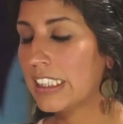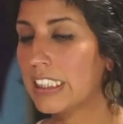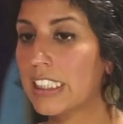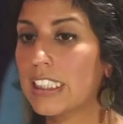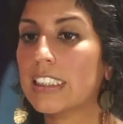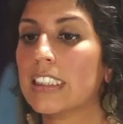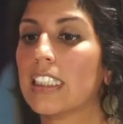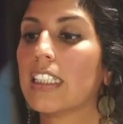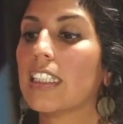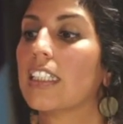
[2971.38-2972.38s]
is
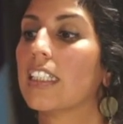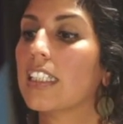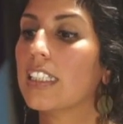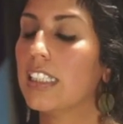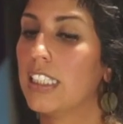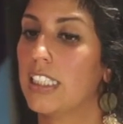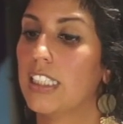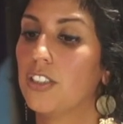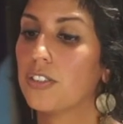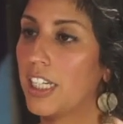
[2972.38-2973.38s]
the
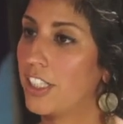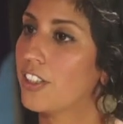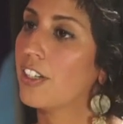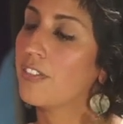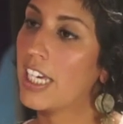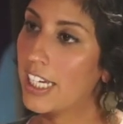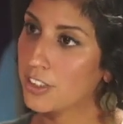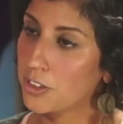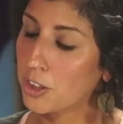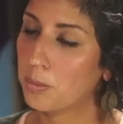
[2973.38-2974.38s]
creator of that
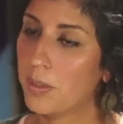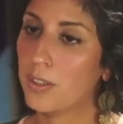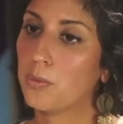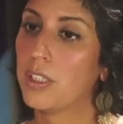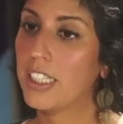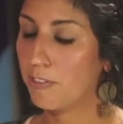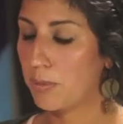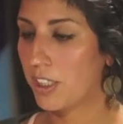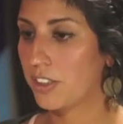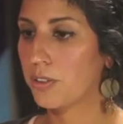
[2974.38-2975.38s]
group, and we have
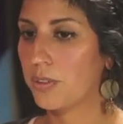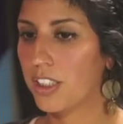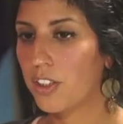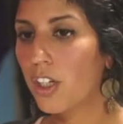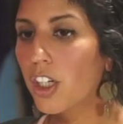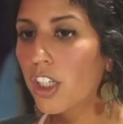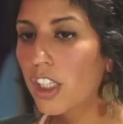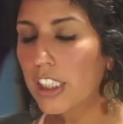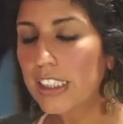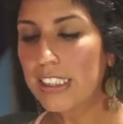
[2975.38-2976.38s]
partnered with
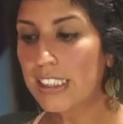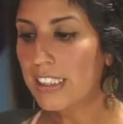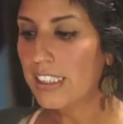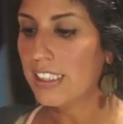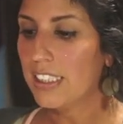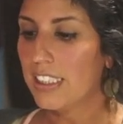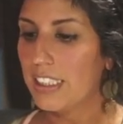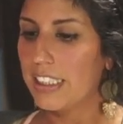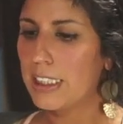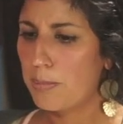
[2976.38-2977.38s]
her
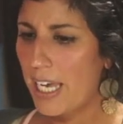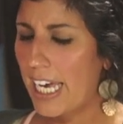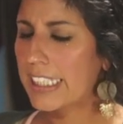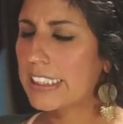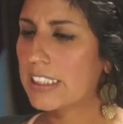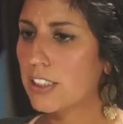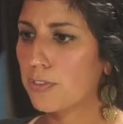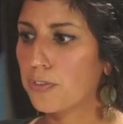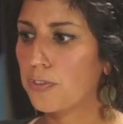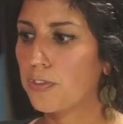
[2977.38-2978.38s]
these past
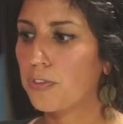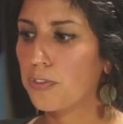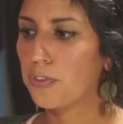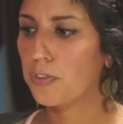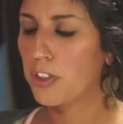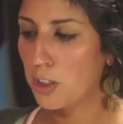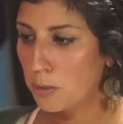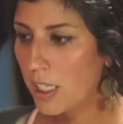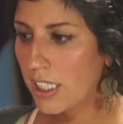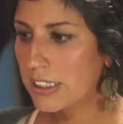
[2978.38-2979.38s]
few
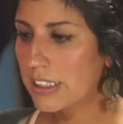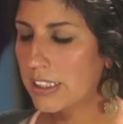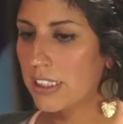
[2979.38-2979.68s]
months,